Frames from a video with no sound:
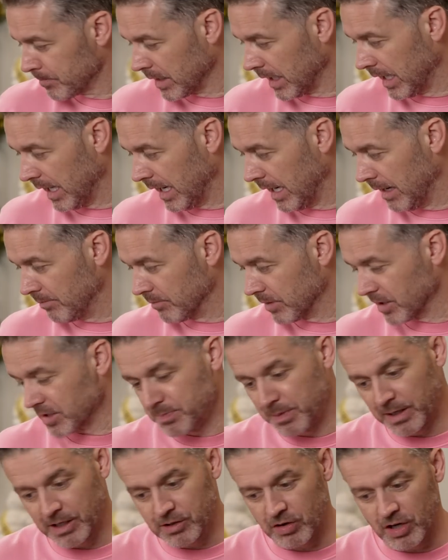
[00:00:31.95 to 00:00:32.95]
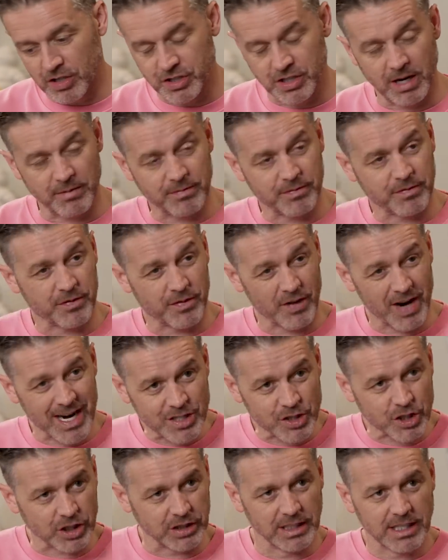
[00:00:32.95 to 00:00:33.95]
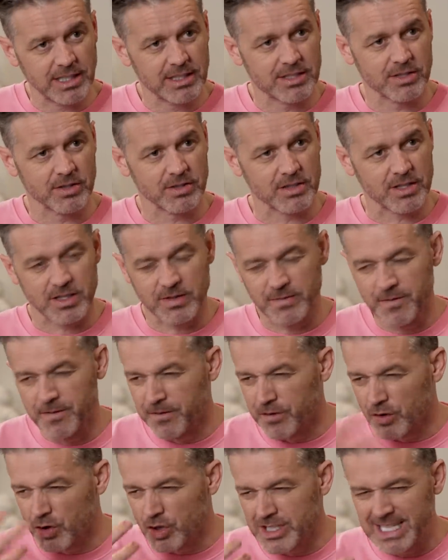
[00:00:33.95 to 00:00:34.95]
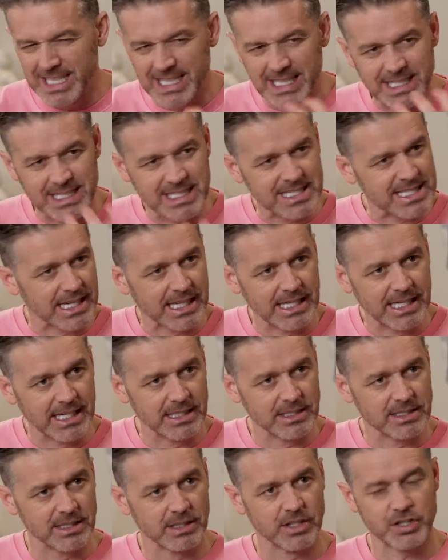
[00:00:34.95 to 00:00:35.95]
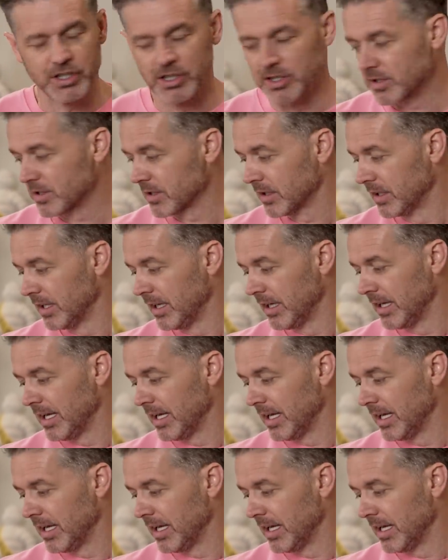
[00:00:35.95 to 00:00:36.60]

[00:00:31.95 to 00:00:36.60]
um, that's been crushed up freshly, so it's fruity and zingy and delicious.